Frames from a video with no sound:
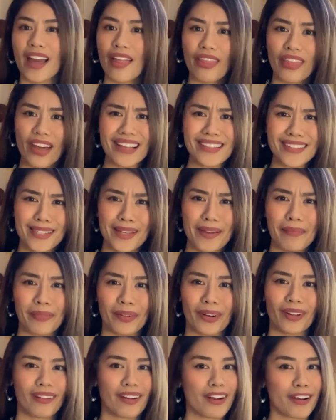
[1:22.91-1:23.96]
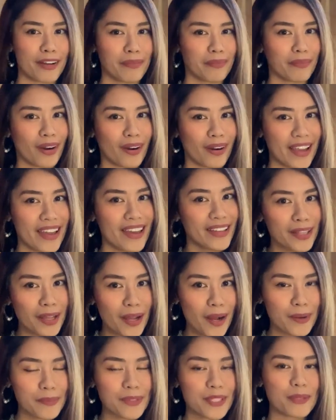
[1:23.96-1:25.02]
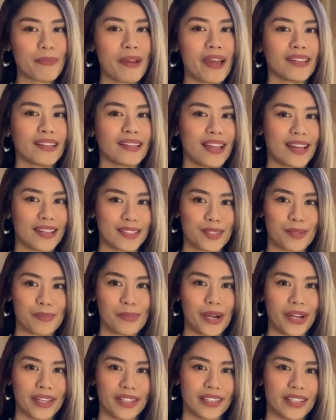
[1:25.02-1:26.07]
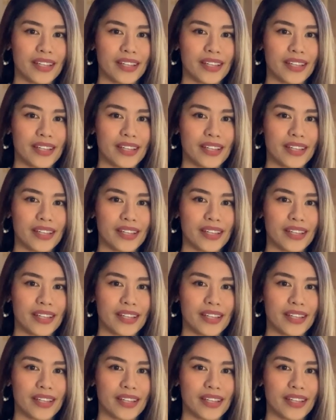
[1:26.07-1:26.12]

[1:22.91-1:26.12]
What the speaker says: That's simple. Earn more income, spend less money.